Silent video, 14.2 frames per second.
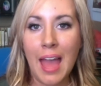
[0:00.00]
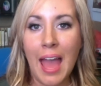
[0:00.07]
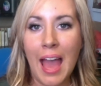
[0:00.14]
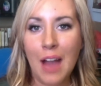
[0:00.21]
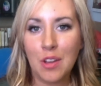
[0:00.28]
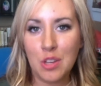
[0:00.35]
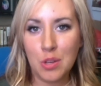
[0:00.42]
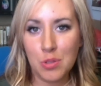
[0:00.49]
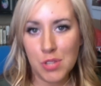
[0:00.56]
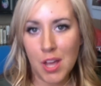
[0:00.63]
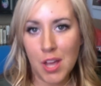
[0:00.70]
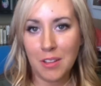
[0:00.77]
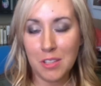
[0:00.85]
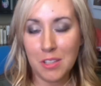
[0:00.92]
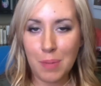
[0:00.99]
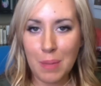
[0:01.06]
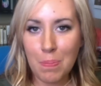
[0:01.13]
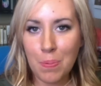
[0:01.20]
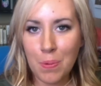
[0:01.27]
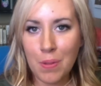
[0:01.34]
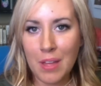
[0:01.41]
how you talk to
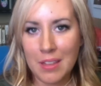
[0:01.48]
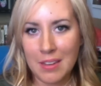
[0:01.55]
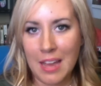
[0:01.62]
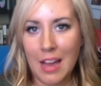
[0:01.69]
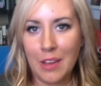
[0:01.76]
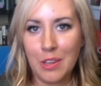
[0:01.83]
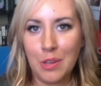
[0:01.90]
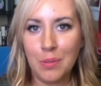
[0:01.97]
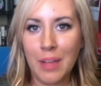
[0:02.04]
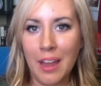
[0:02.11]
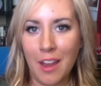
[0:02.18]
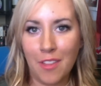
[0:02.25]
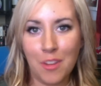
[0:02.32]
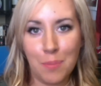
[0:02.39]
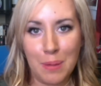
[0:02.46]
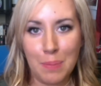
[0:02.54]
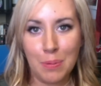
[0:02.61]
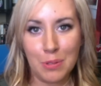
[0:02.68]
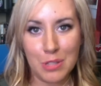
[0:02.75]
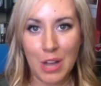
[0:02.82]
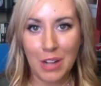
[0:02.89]
people and how you let other
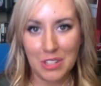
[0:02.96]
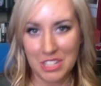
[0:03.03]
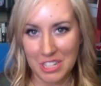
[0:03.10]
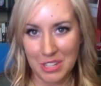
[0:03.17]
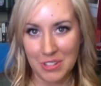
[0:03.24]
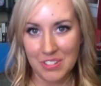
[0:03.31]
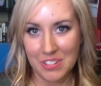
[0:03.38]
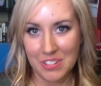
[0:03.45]
people talk to you.